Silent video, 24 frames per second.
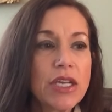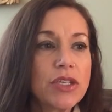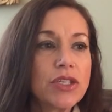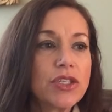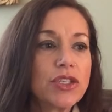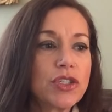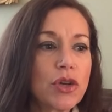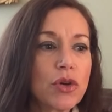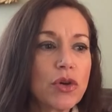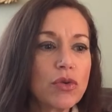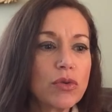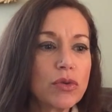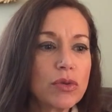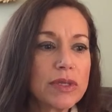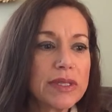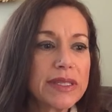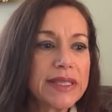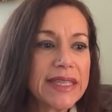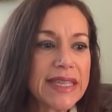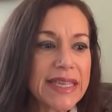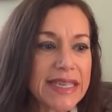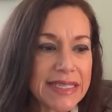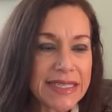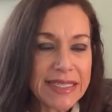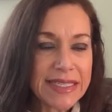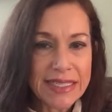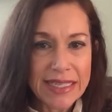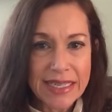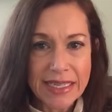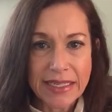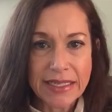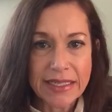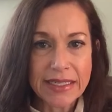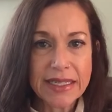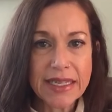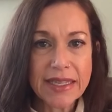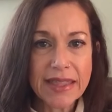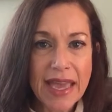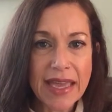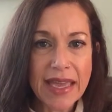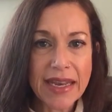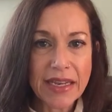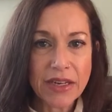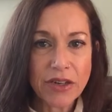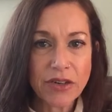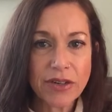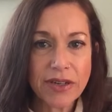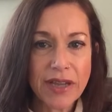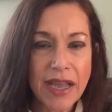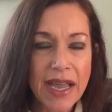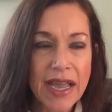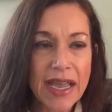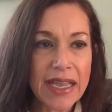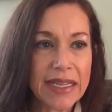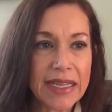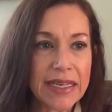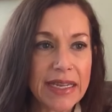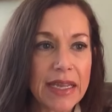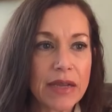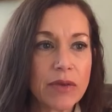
So listen to that inner guide.